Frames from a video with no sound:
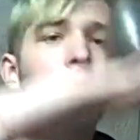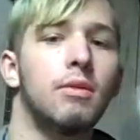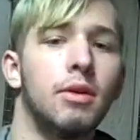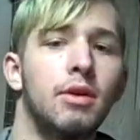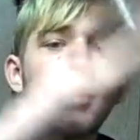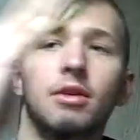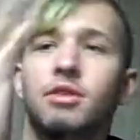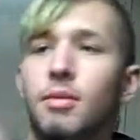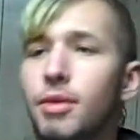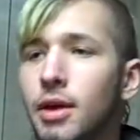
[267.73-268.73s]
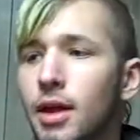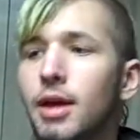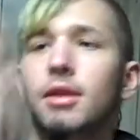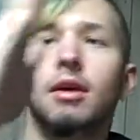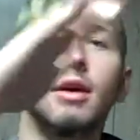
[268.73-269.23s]
When doing something
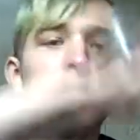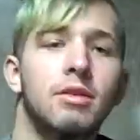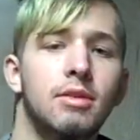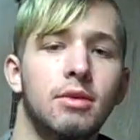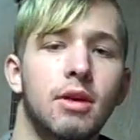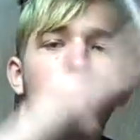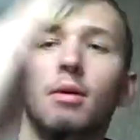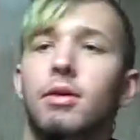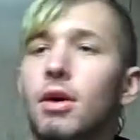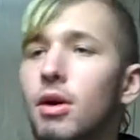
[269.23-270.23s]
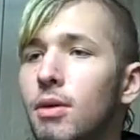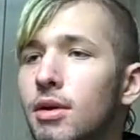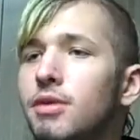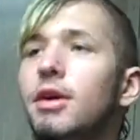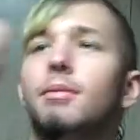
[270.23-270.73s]
like this, I would
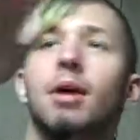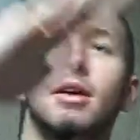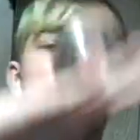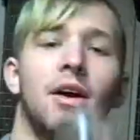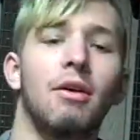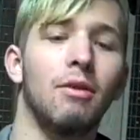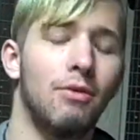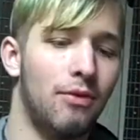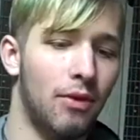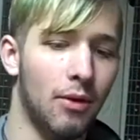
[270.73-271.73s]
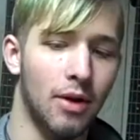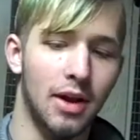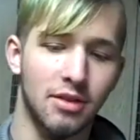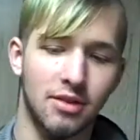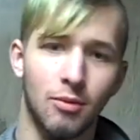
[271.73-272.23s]
always hit myself, or
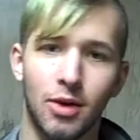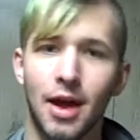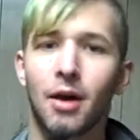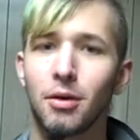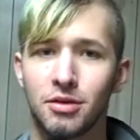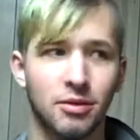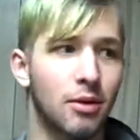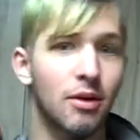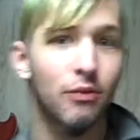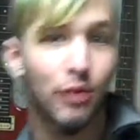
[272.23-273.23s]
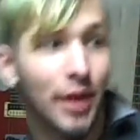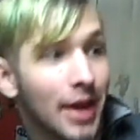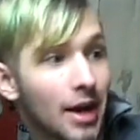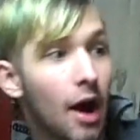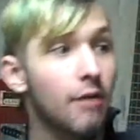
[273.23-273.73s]
hit someone else, or
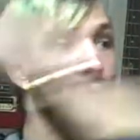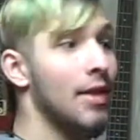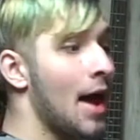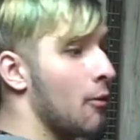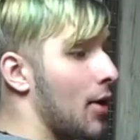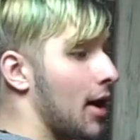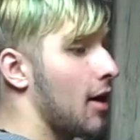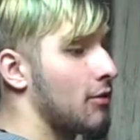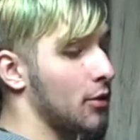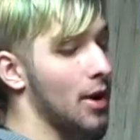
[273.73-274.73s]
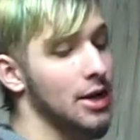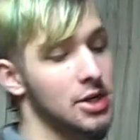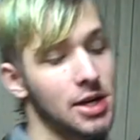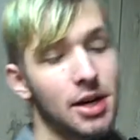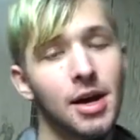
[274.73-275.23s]
fling it off in that way off
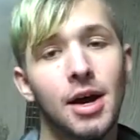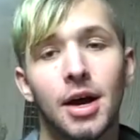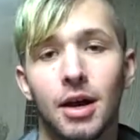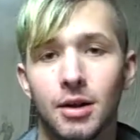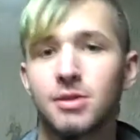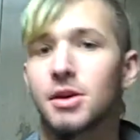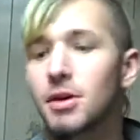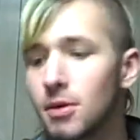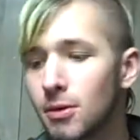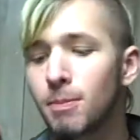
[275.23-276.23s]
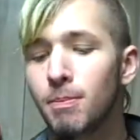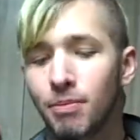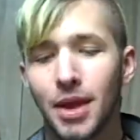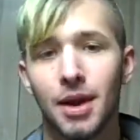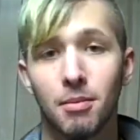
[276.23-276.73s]
direction. So,
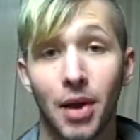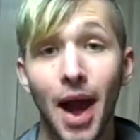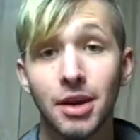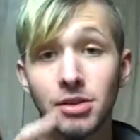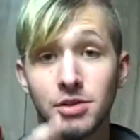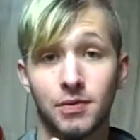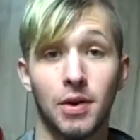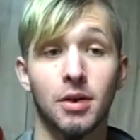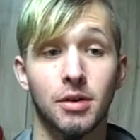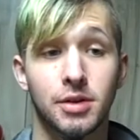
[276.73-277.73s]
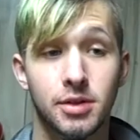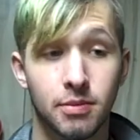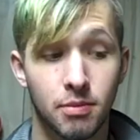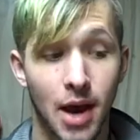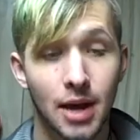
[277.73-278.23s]
practice
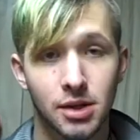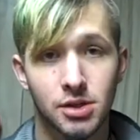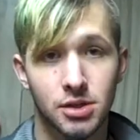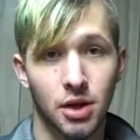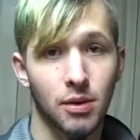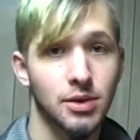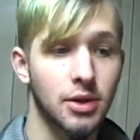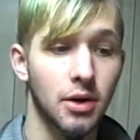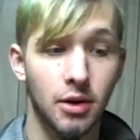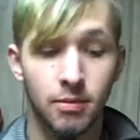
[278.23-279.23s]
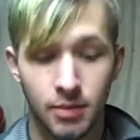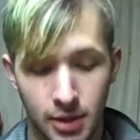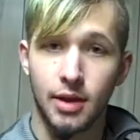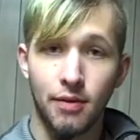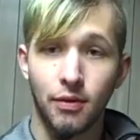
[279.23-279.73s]
first. Practice is always good.
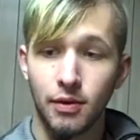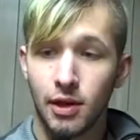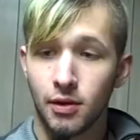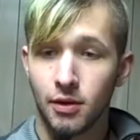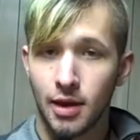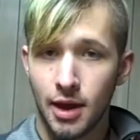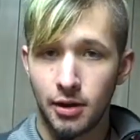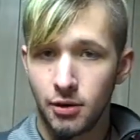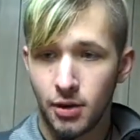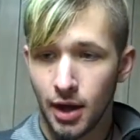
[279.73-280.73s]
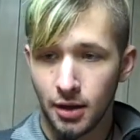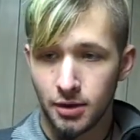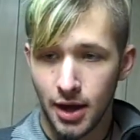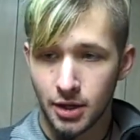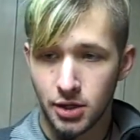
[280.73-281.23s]
Definitely learn how to do
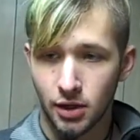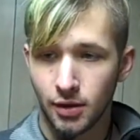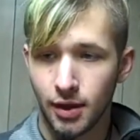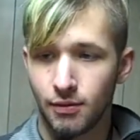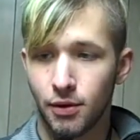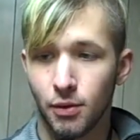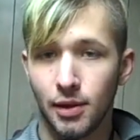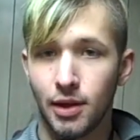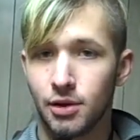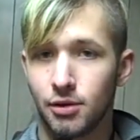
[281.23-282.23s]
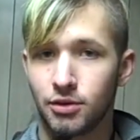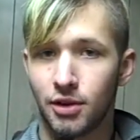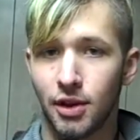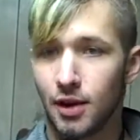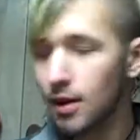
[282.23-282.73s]
contact juggling if you're really
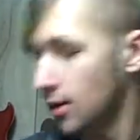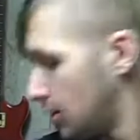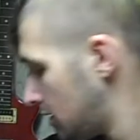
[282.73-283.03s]
interested in it.